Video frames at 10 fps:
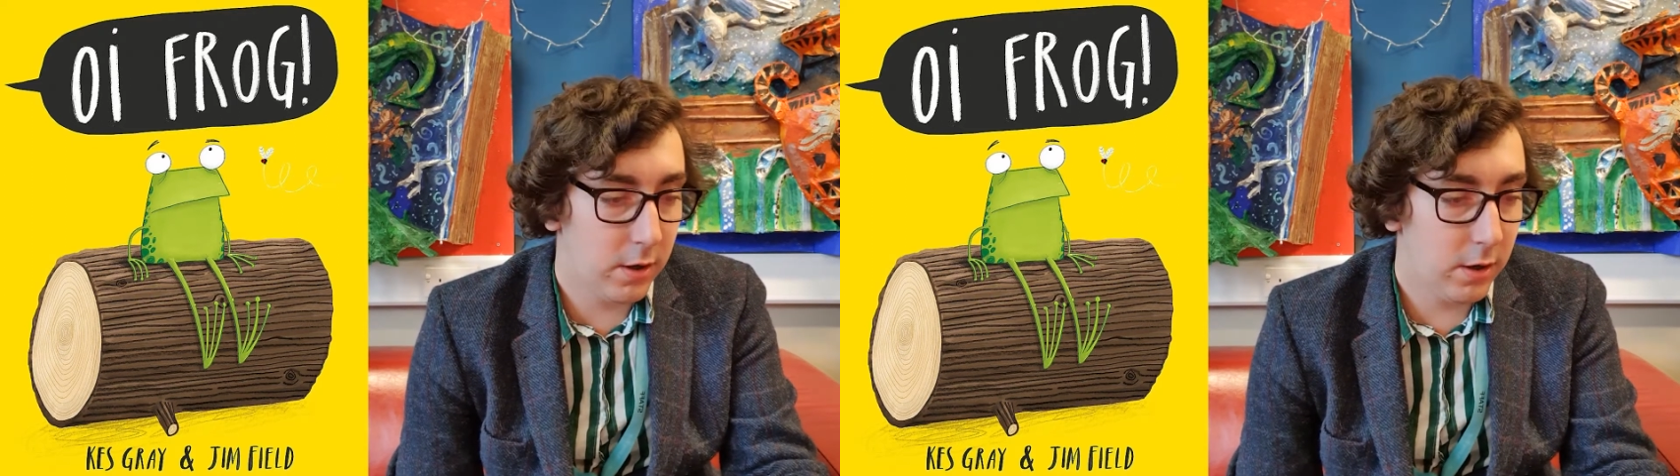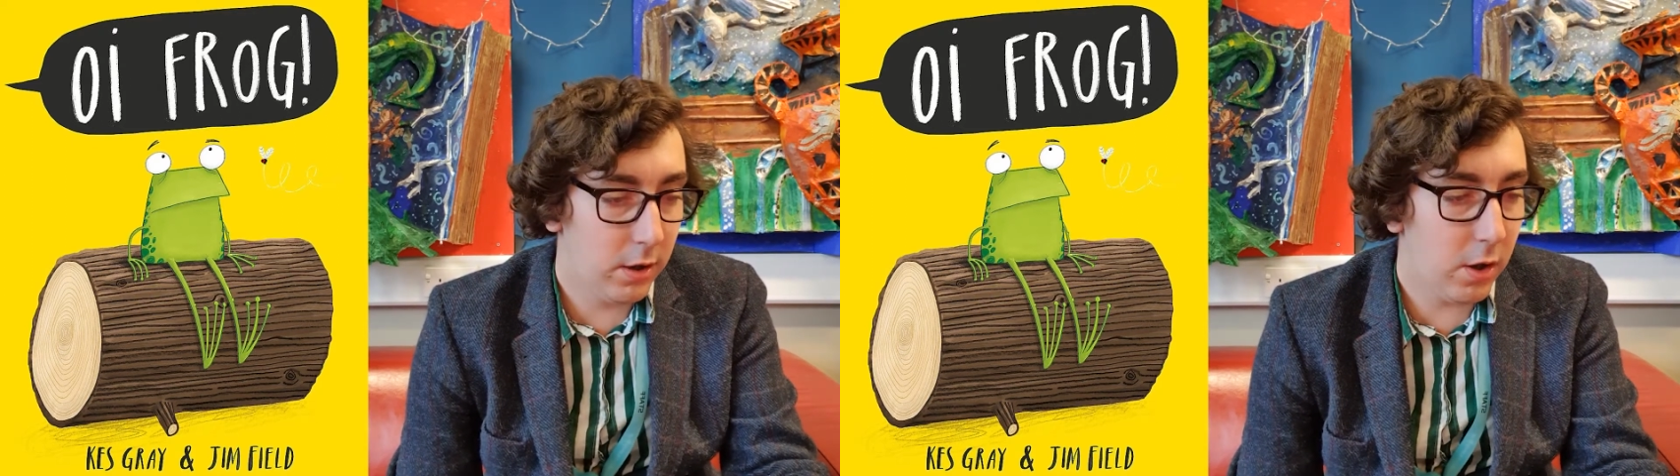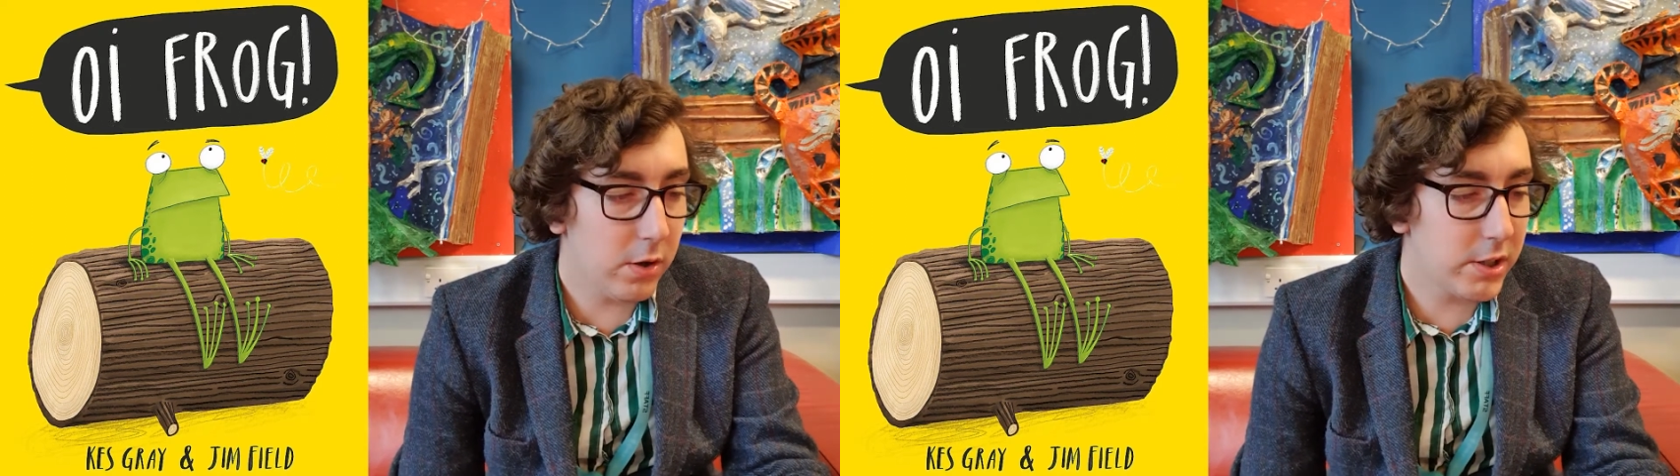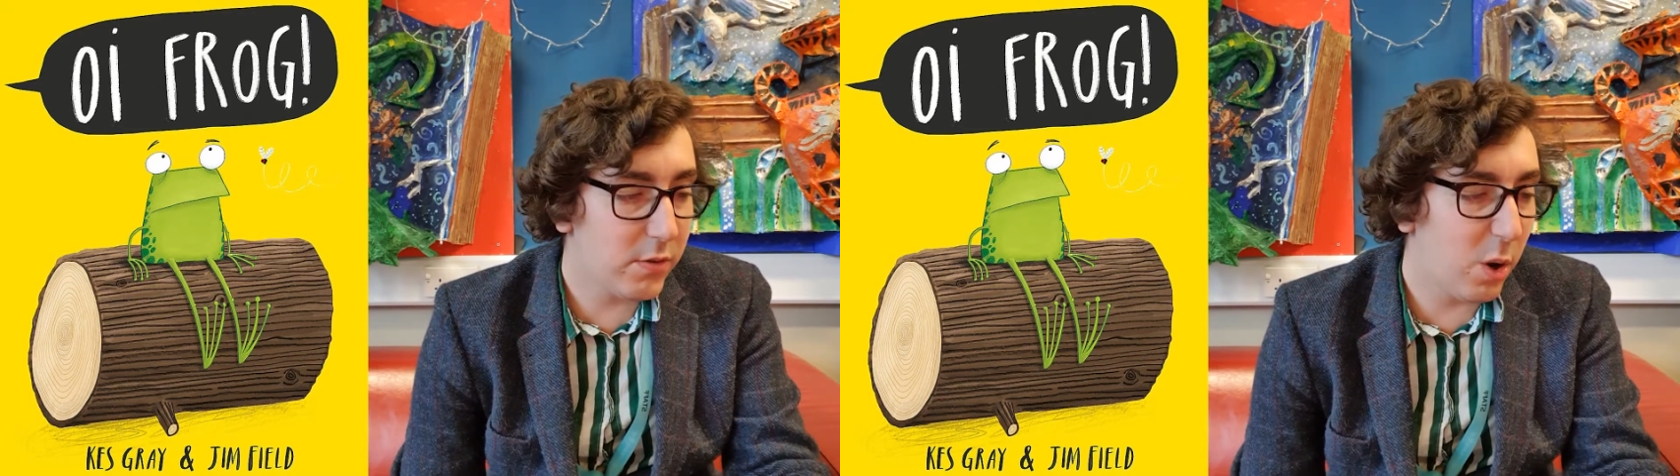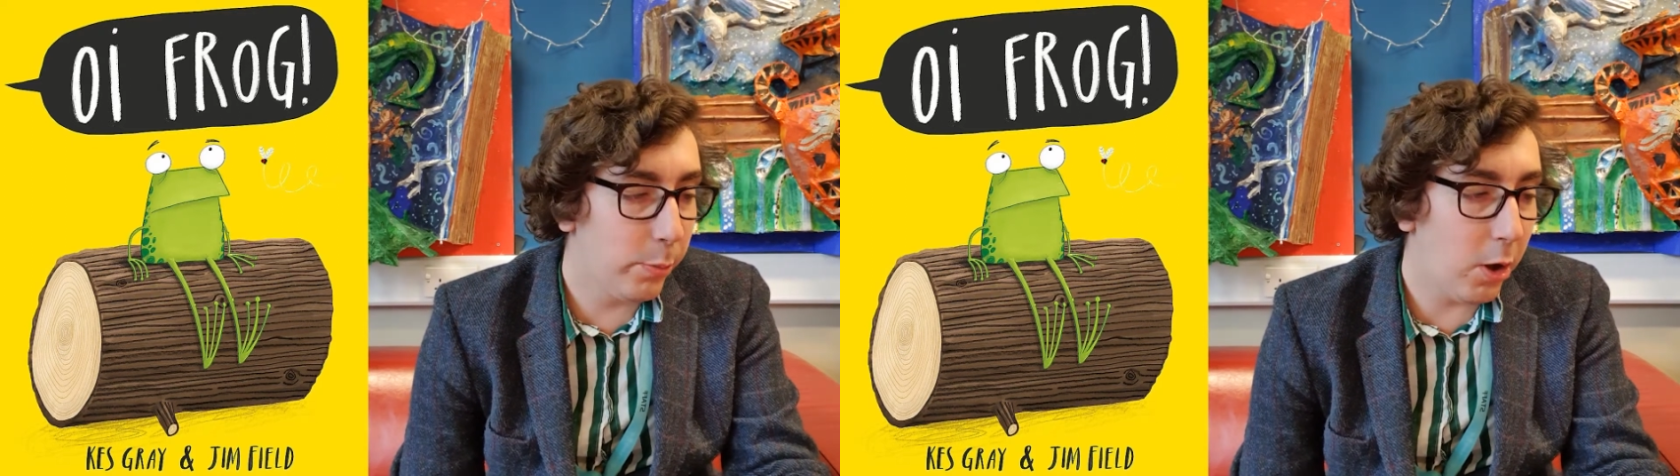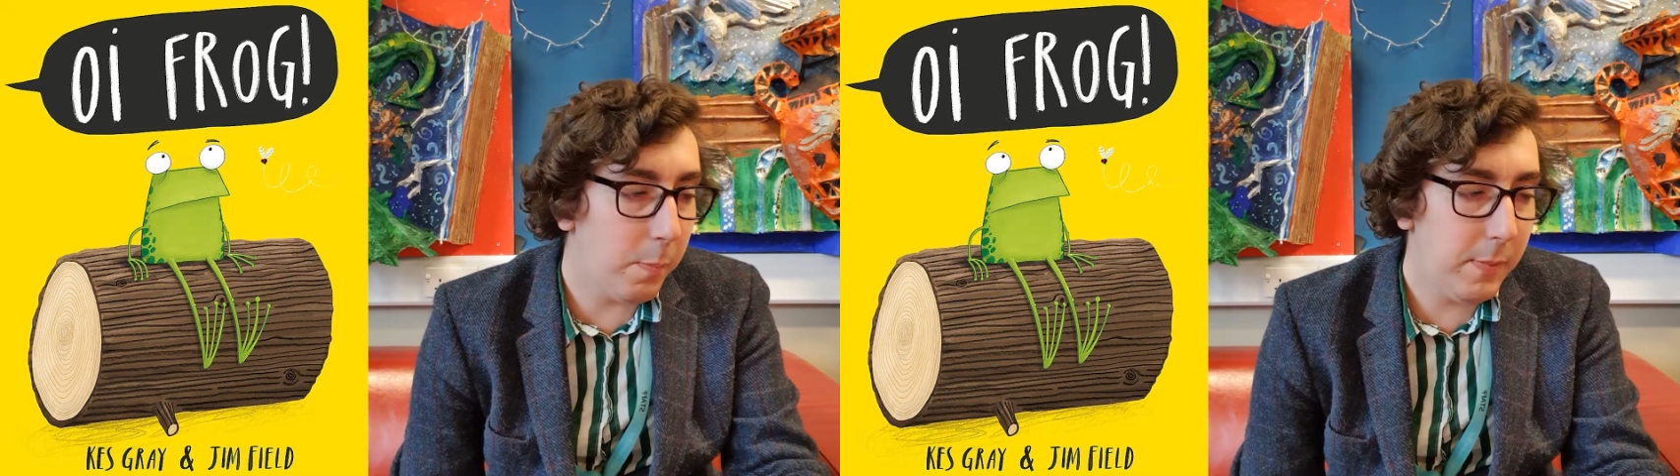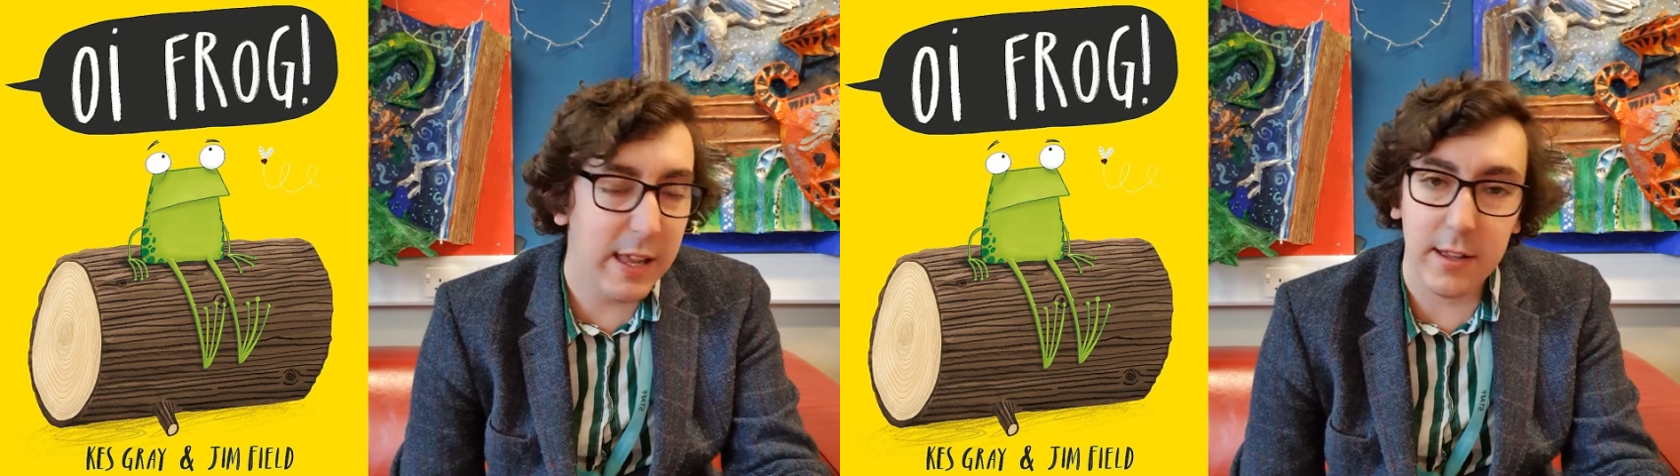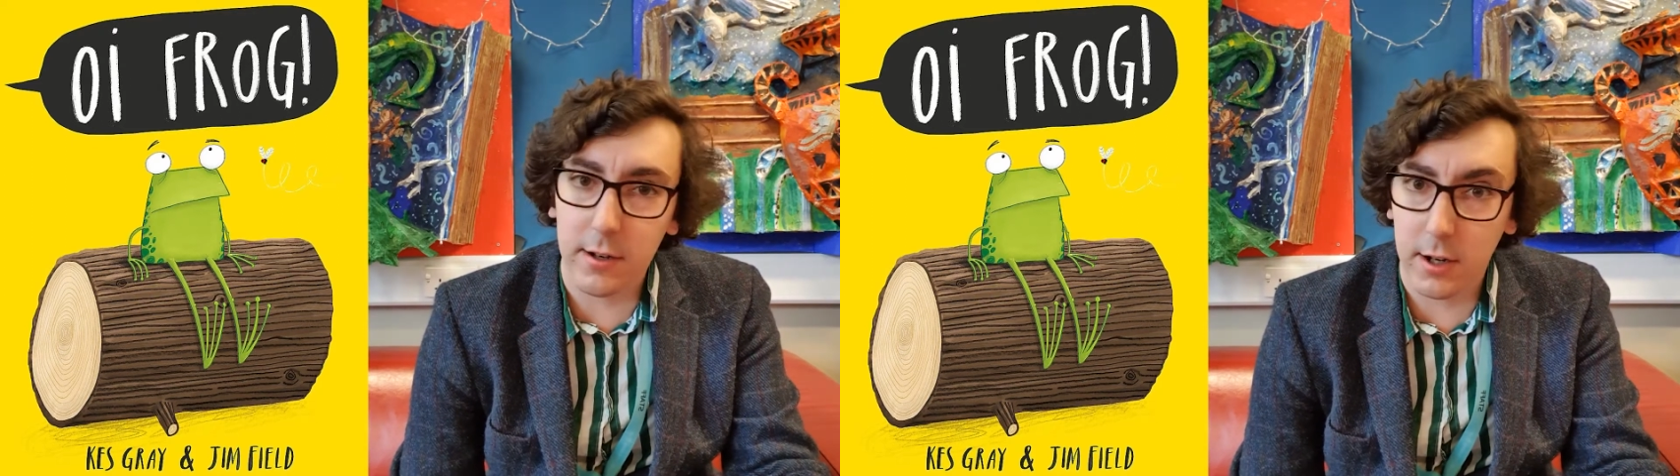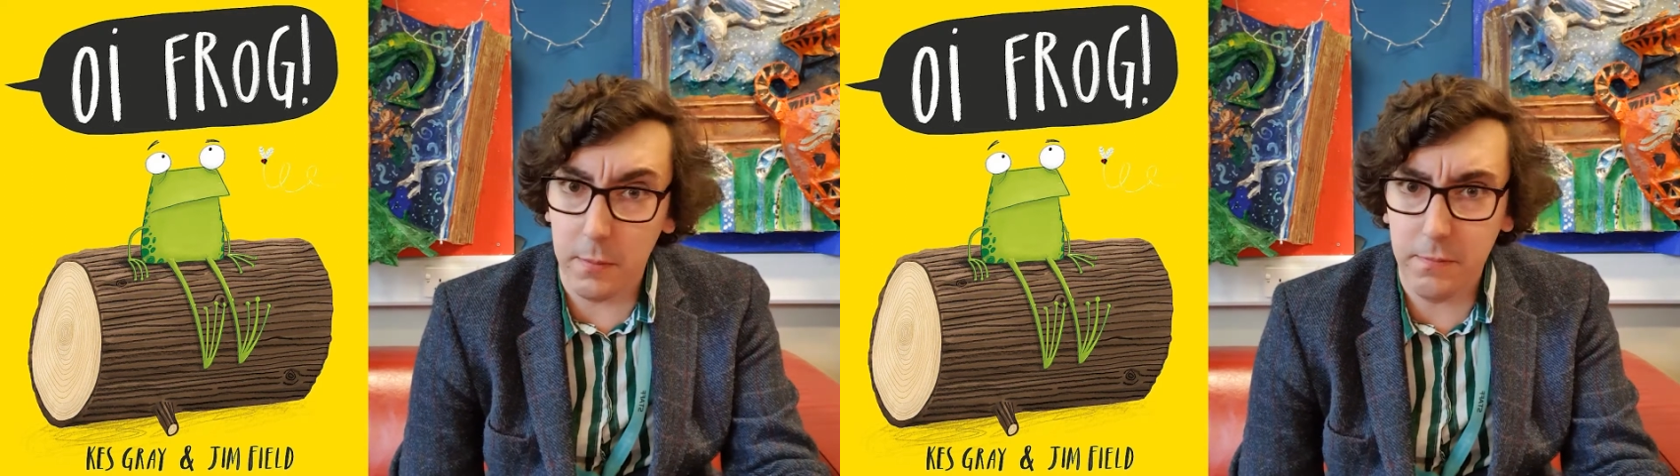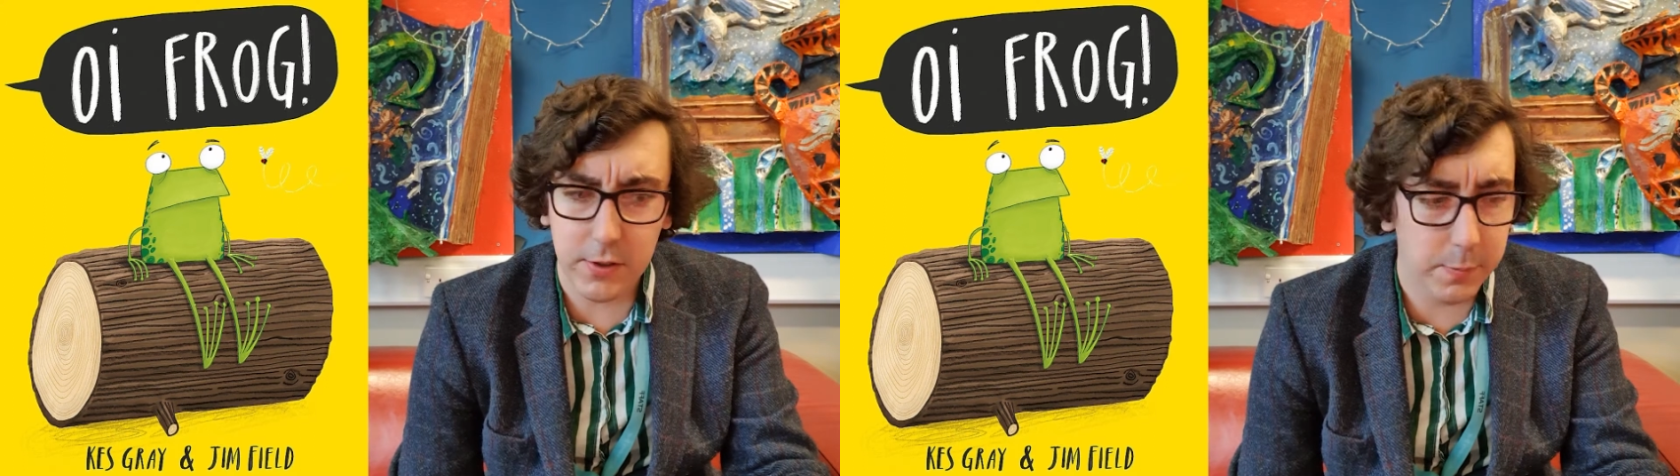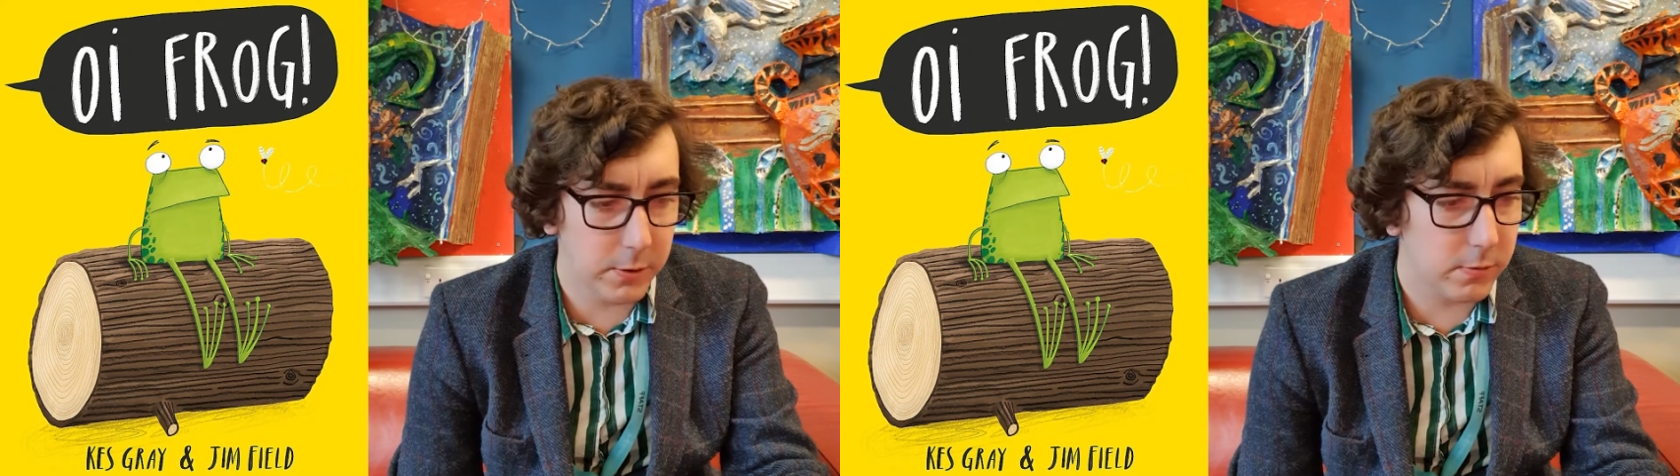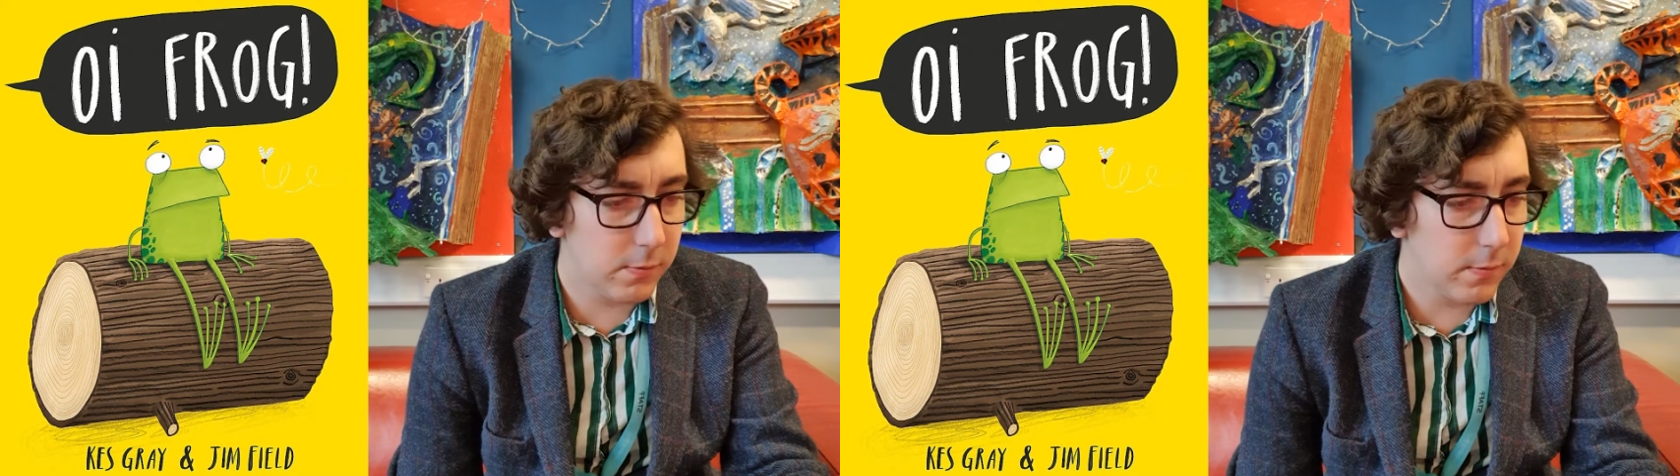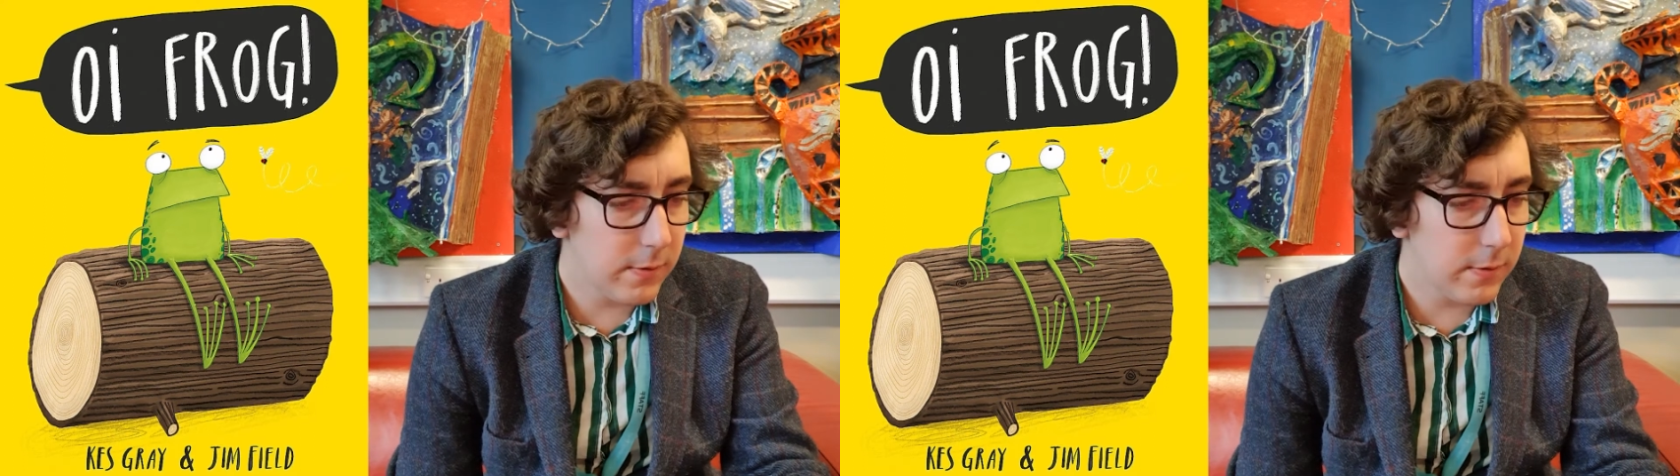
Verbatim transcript: Logs are all knobbly and uncomfortable,